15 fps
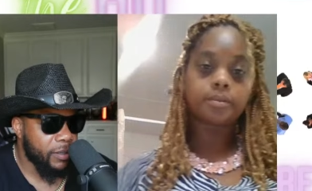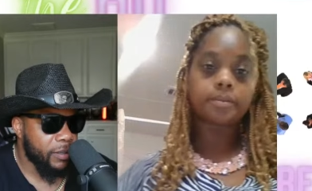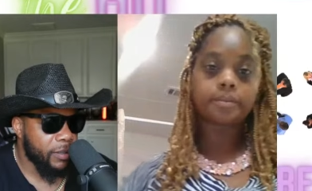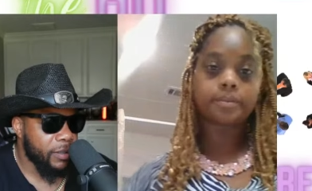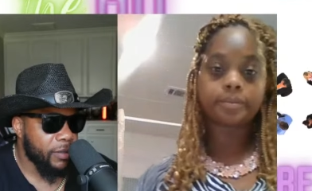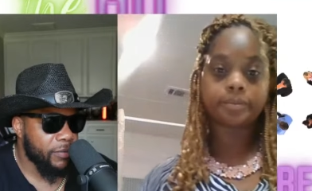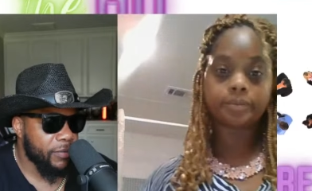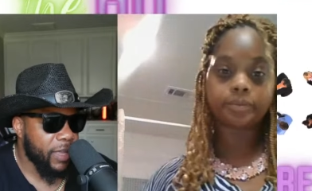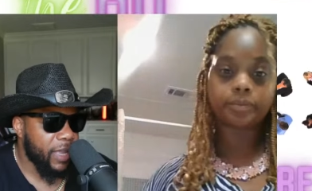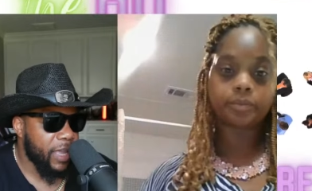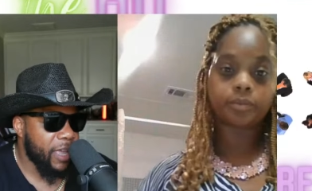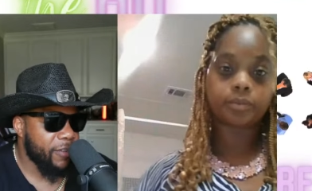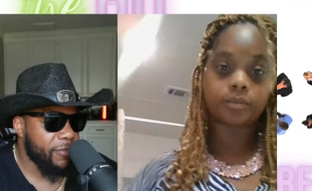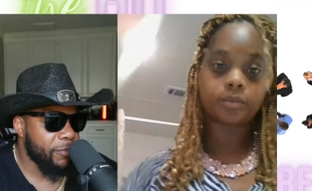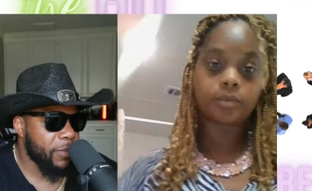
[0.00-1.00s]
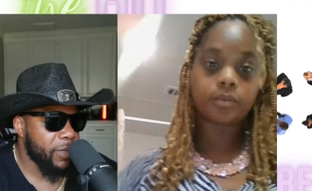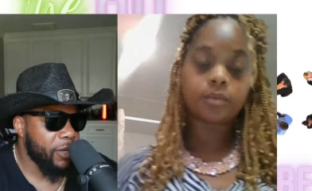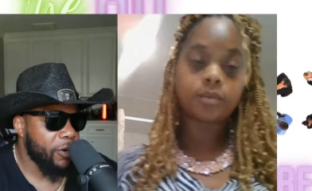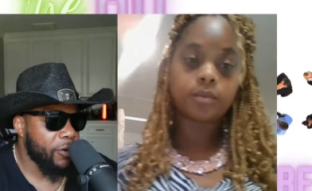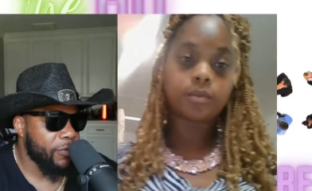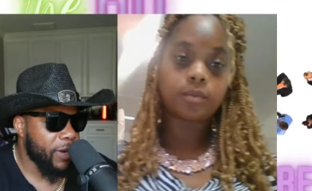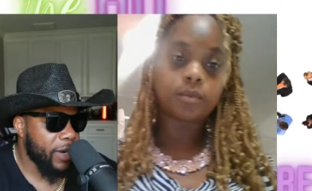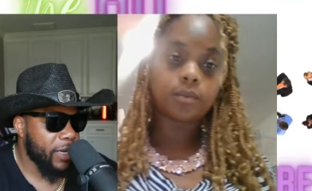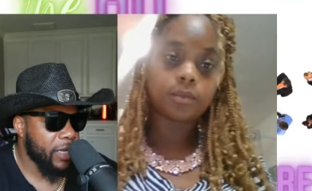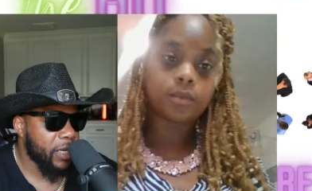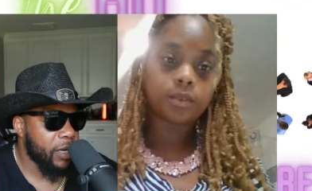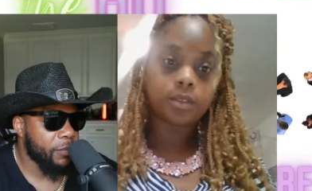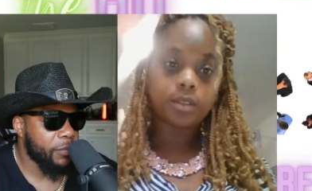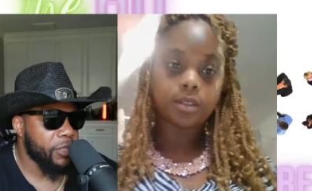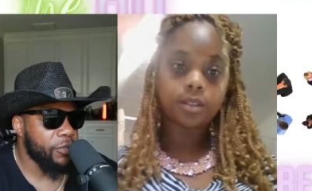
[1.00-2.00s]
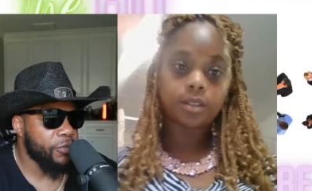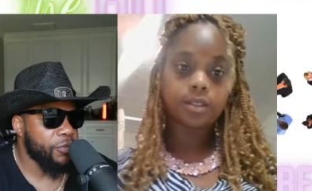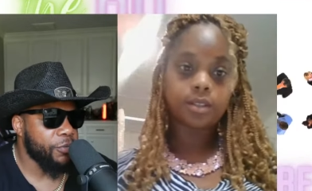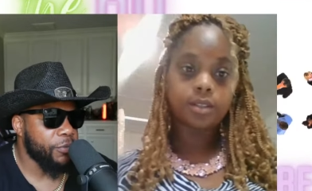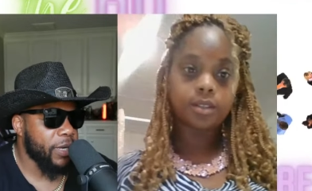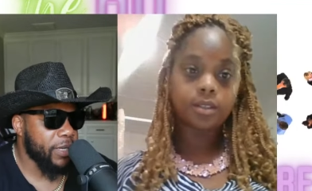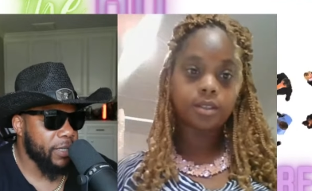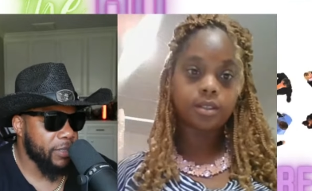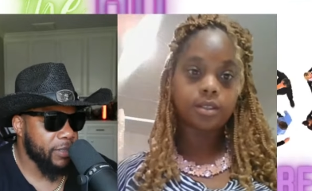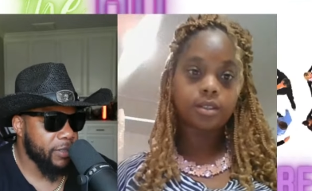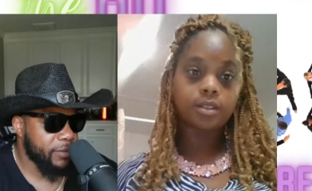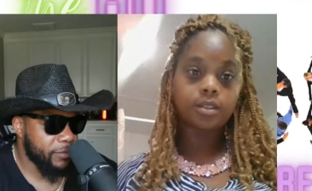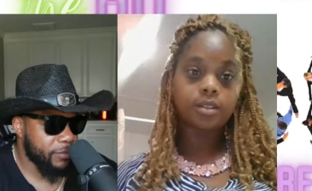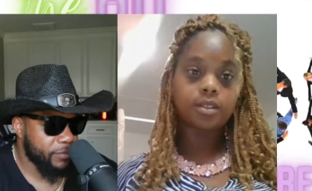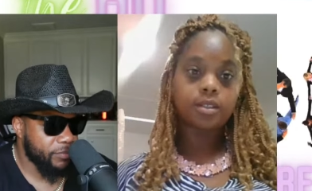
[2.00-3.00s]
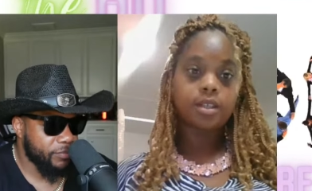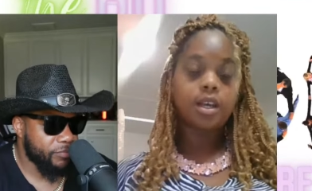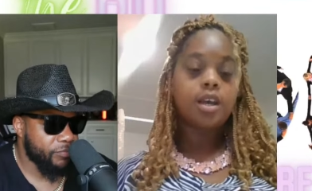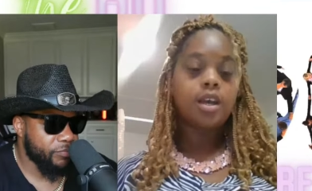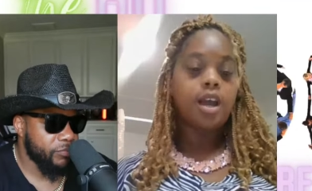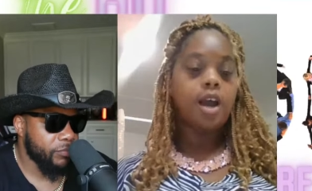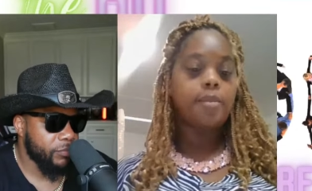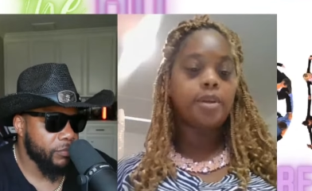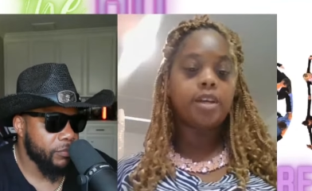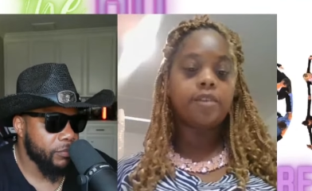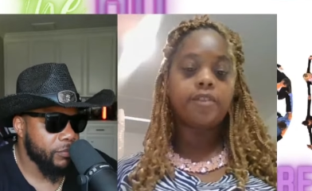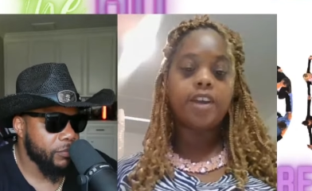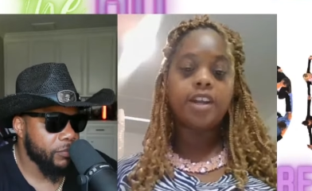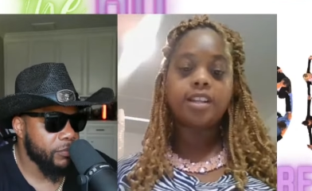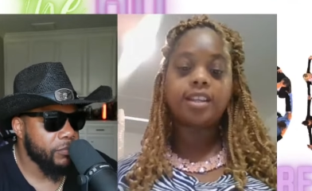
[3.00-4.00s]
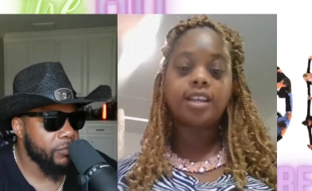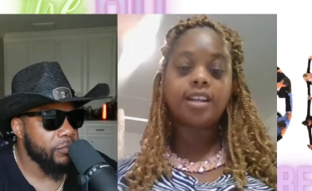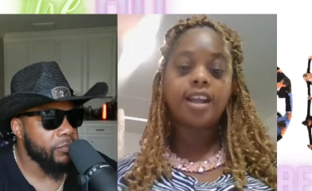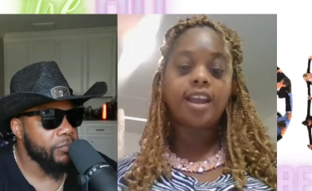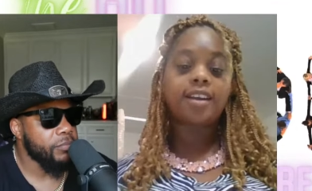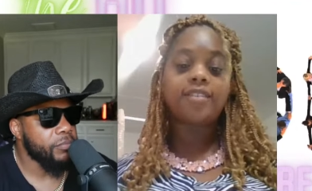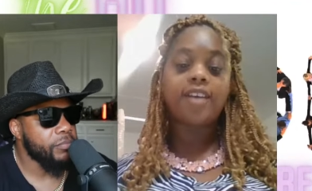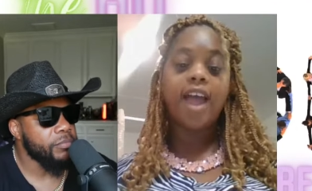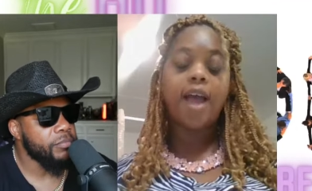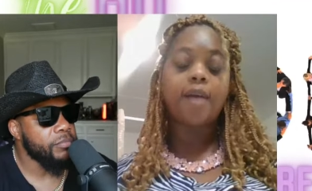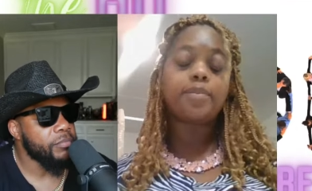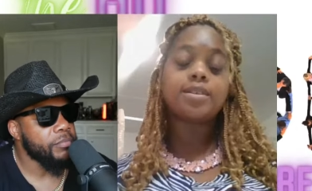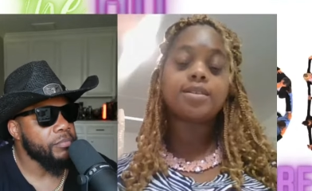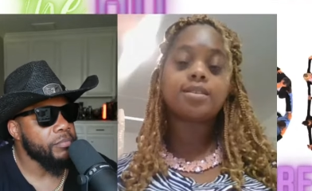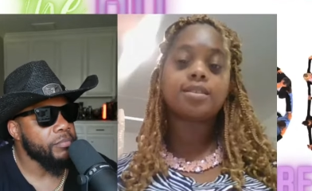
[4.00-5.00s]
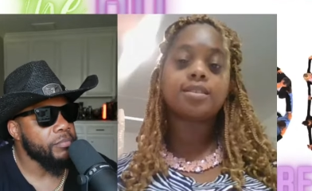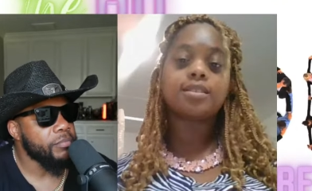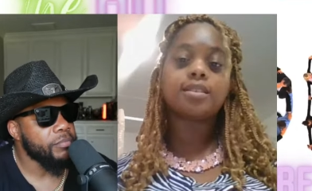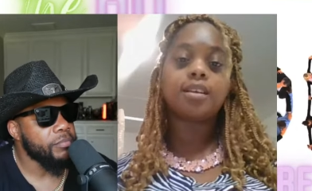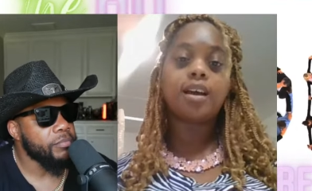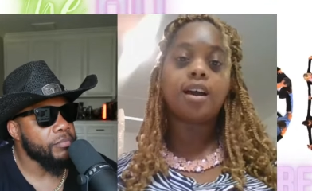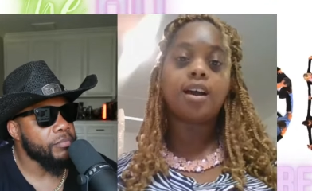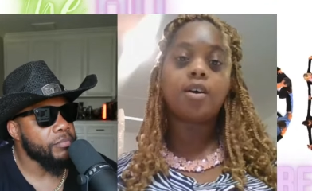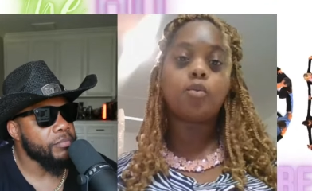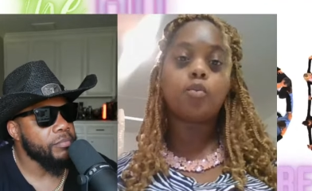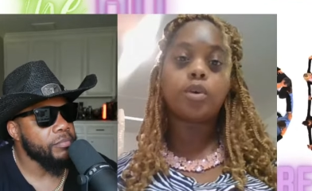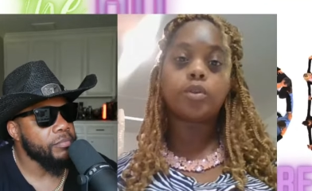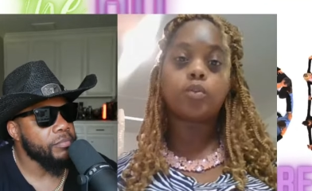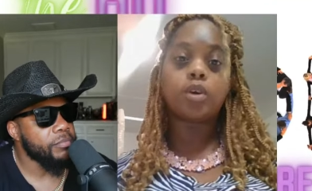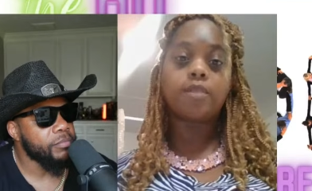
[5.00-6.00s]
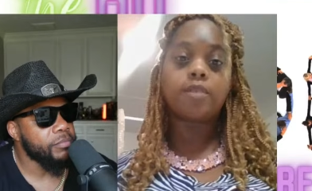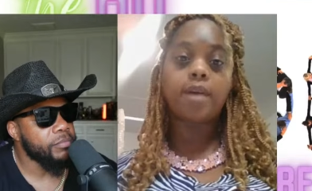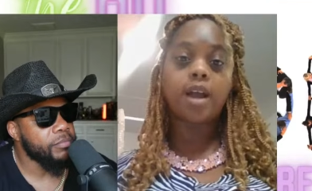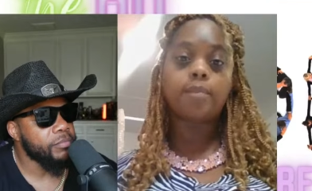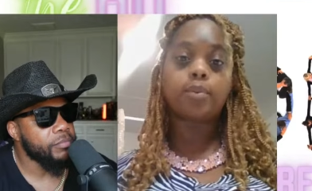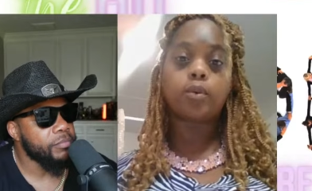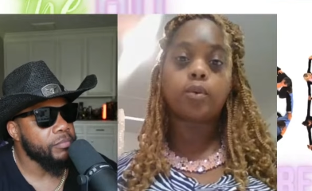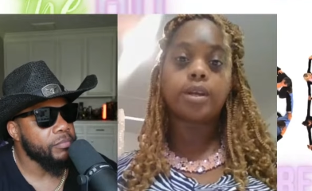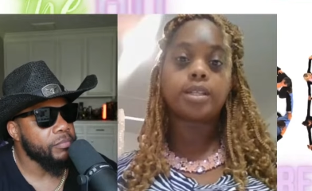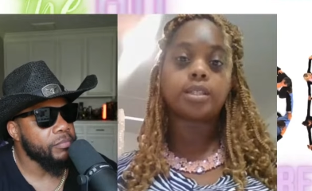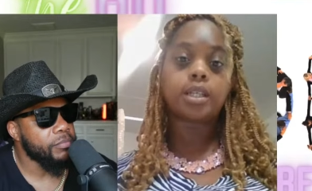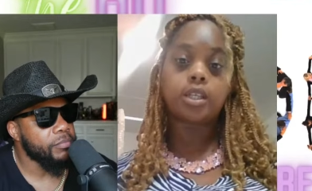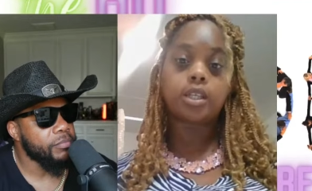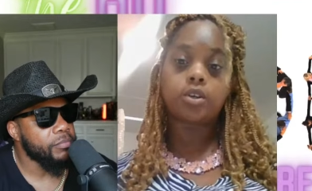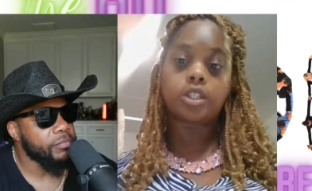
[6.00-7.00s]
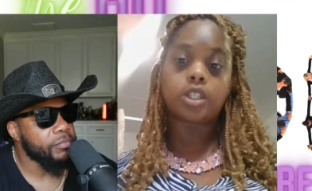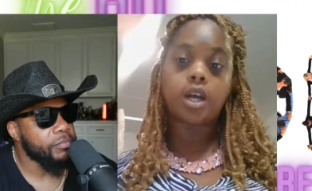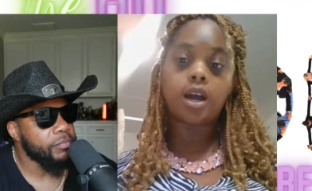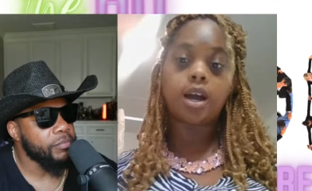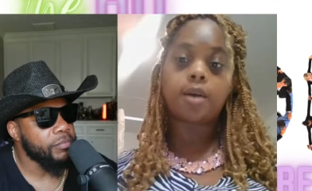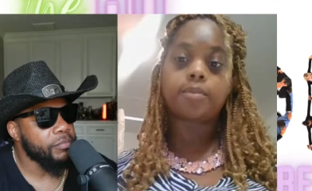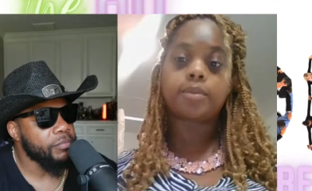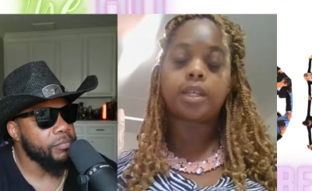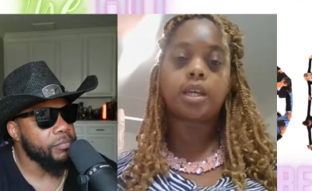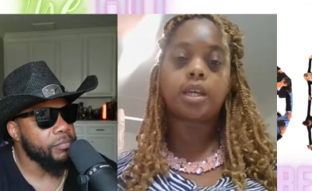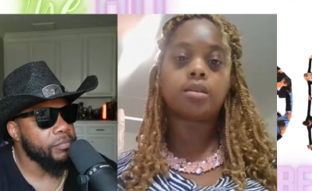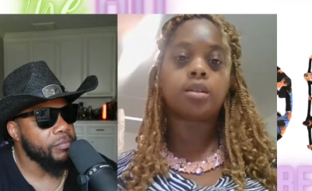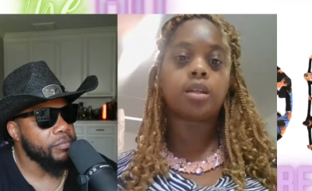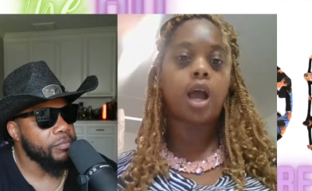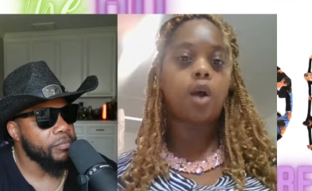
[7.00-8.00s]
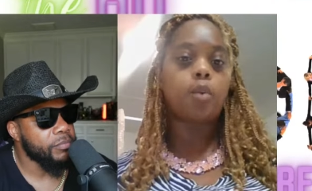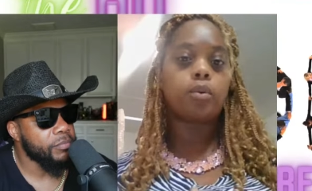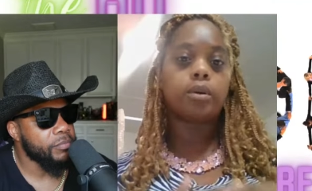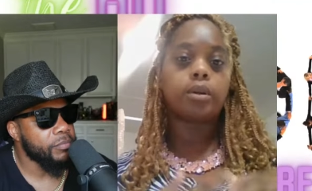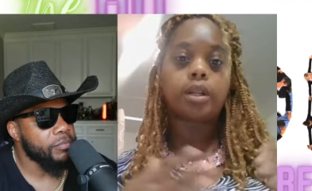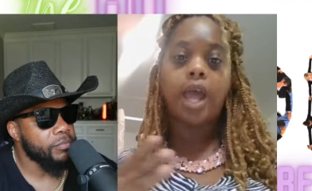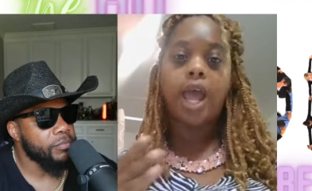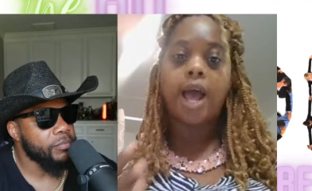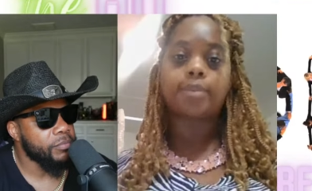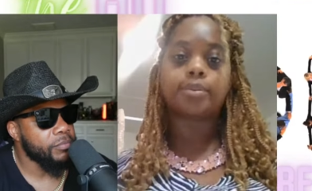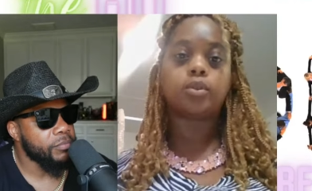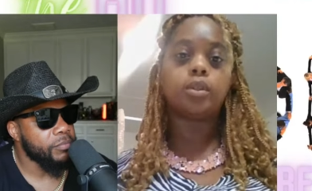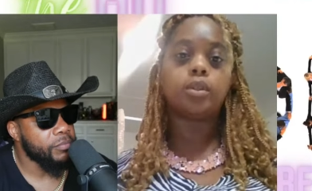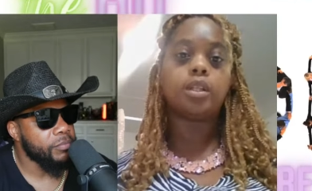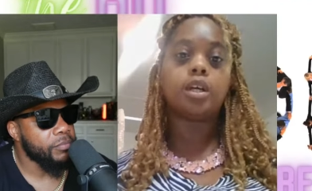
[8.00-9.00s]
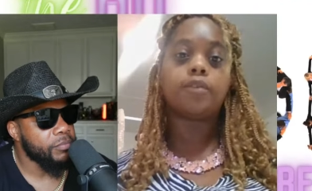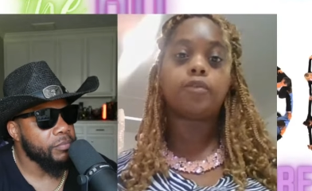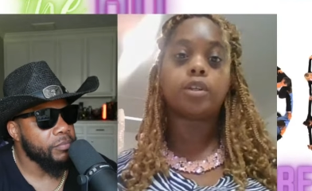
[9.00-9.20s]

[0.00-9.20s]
Speaker 1: if they F me over, I can come to you directly.
Speaker 2: I mean, if anything negative happens um, with one of my employees in your job, then I would absolutely love for